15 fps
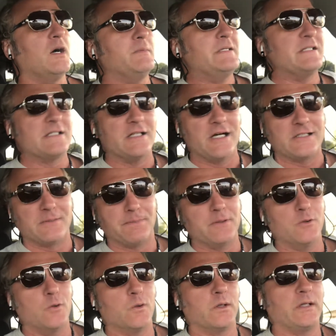He's an
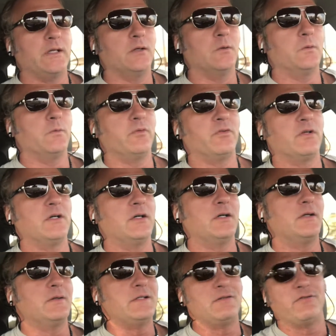entrepreneur. He's
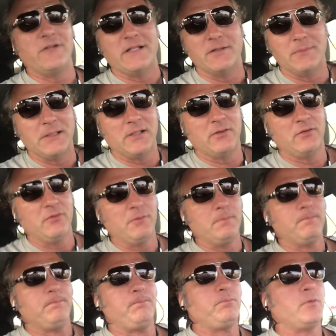Vietnamese,
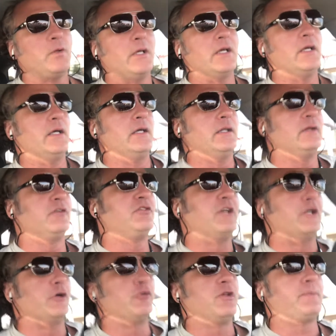and
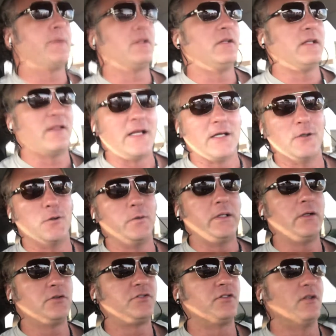stereotypically they own
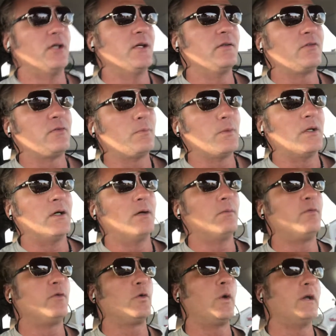nail salons,
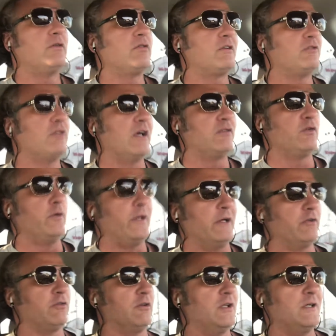quite successful nail
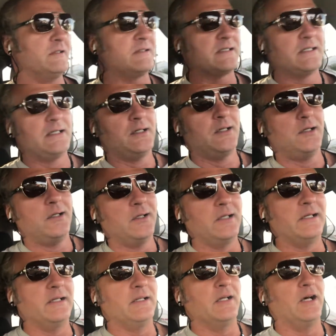salons
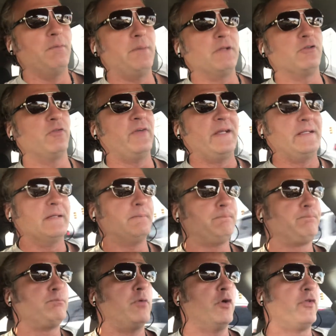in Pennsylvania.
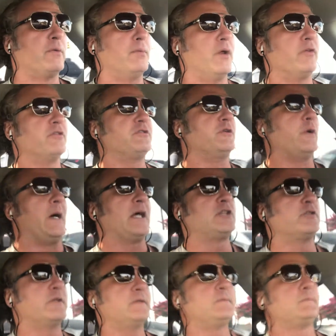Both our brothers do,
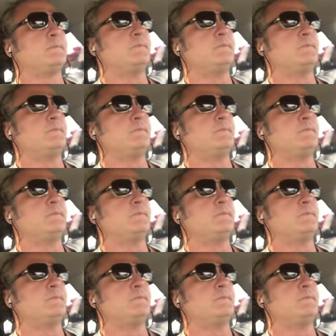actually.